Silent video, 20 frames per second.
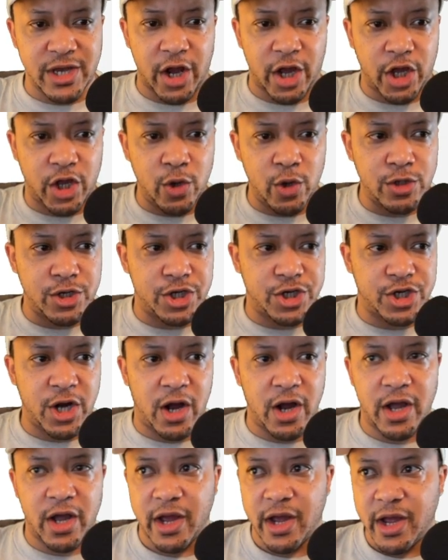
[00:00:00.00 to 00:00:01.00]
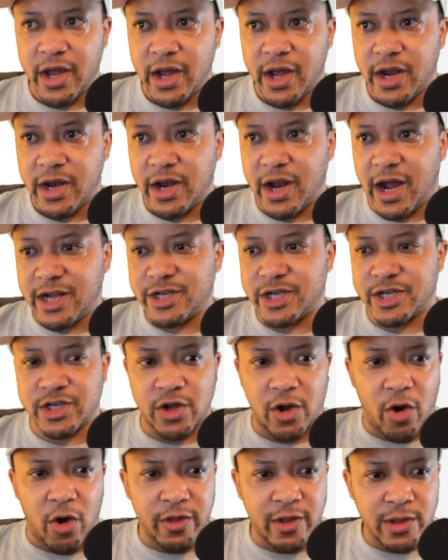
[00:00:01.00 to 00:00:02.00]
in a huge chunk, not just
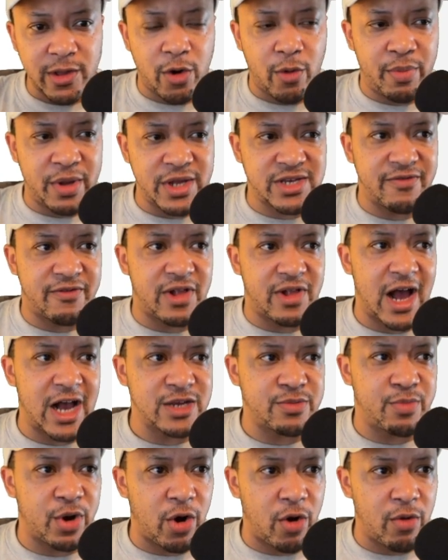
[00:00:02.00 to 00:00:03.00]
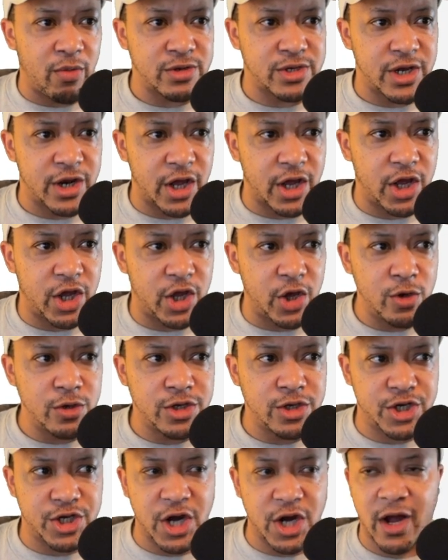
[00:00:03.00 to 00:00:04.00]
all the little bits of glass, but almost in a
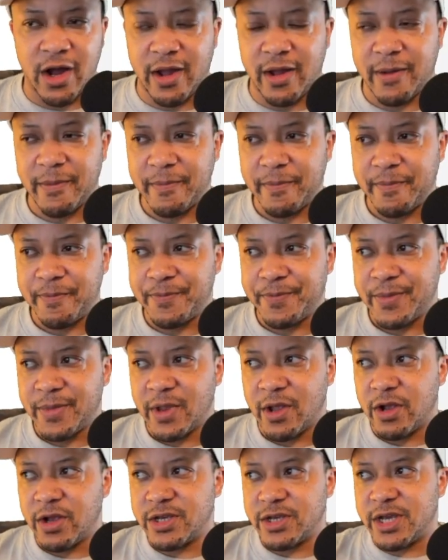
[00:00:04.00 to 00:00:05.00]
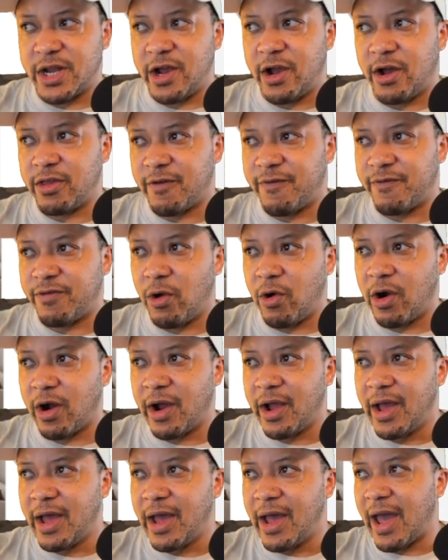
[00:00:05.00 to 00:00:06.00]
huge chunk, sitting on the
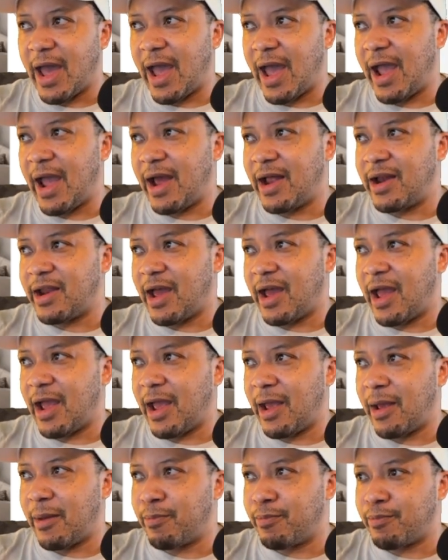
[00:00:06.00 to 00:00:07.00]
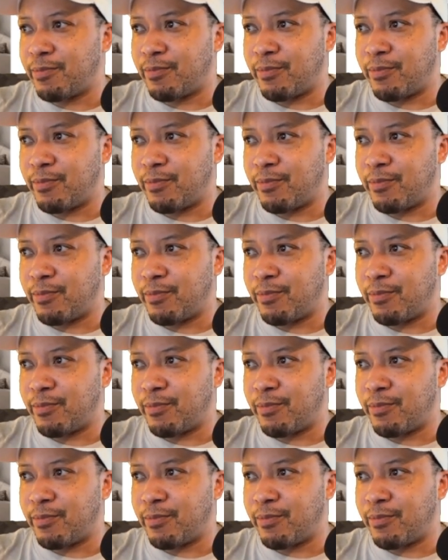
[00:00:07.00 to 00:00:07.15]
floor, and a